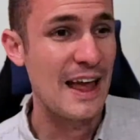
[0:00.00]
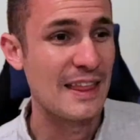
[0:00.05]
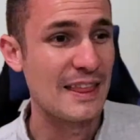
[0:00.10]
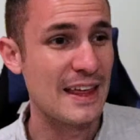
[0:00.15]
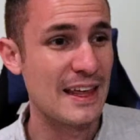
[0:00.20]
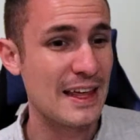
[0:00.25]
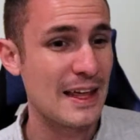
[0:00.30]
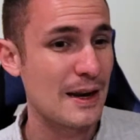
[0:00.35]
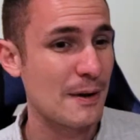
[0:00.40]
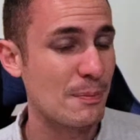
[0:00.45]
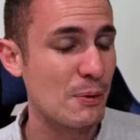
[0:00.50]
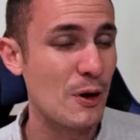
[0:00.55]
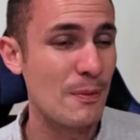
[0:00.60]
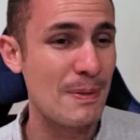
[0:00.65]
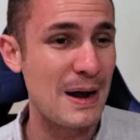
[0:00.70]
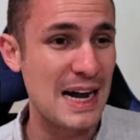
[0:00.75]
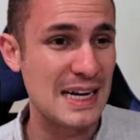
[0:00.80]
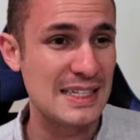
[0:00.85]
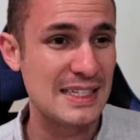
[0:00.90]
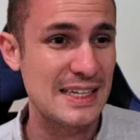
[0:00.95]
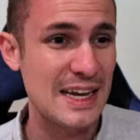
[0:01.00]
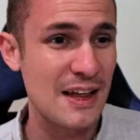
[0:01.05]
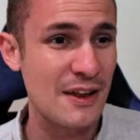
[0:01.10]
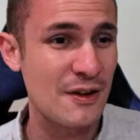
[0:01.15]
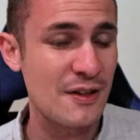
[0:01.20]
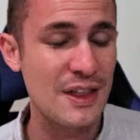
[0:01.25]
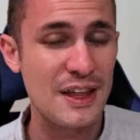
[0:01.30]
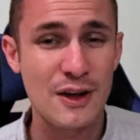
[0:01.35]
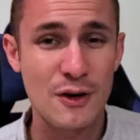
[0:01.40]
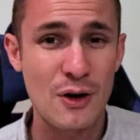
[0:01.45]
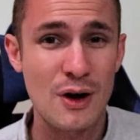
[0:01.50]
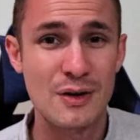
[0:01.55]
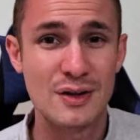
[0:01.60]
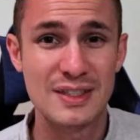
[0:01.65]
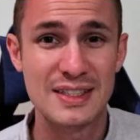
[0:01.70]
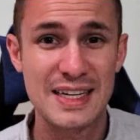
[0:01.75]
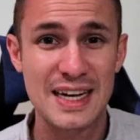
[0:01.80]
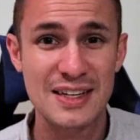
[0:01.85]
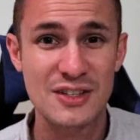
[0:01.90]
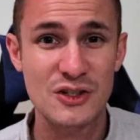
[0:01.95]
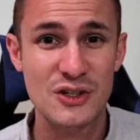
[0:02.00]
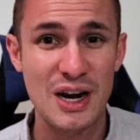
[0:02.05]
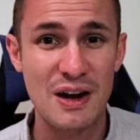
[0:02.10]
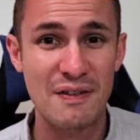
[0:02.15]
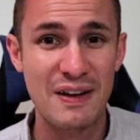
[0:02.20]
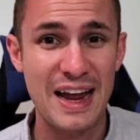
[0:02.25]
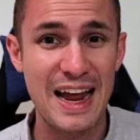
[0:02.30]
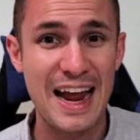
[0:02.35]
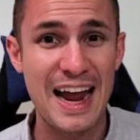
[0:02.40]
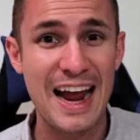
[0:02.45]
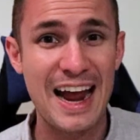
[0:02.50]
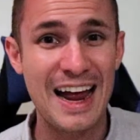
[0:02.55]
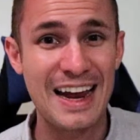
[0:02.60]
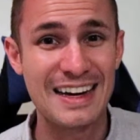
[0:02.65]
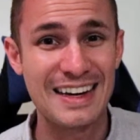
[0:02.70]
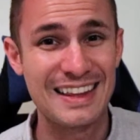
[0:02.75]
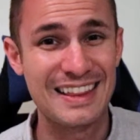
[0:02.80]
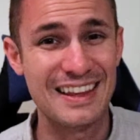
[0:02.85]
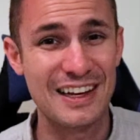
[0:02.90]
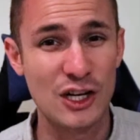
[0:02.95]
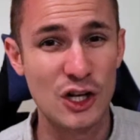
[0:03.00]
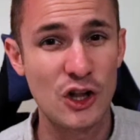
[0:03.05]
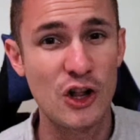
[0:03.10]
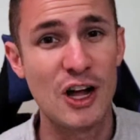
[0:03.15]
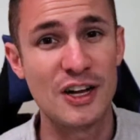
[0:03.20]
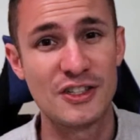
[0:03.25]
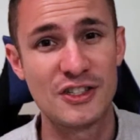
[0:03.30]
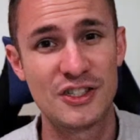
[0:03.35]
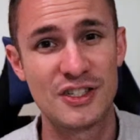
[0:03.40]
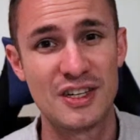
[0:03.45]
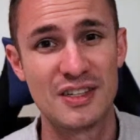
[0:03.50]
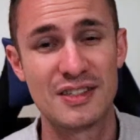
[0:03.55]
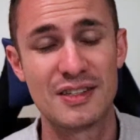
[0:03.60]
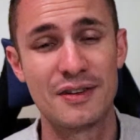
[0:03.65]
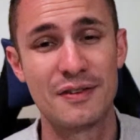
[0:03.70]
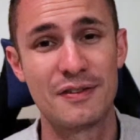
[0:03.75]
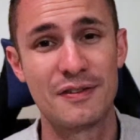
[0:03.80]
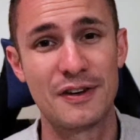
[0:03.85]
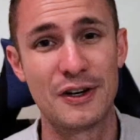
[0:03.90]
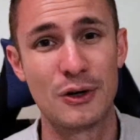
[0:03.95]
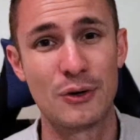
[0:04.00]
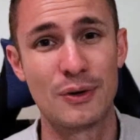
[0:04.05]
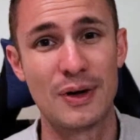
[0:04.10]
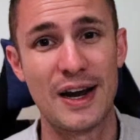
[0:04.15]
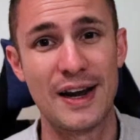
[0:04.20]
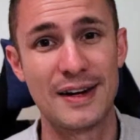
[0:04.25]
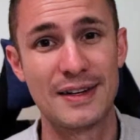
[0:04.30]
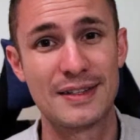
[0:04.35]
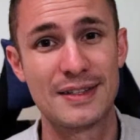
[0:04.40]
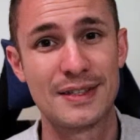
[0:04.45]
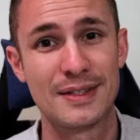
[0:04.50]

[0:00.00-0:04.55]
They get it put back together, they go out and test drive it, and the clutch doesn't feel right.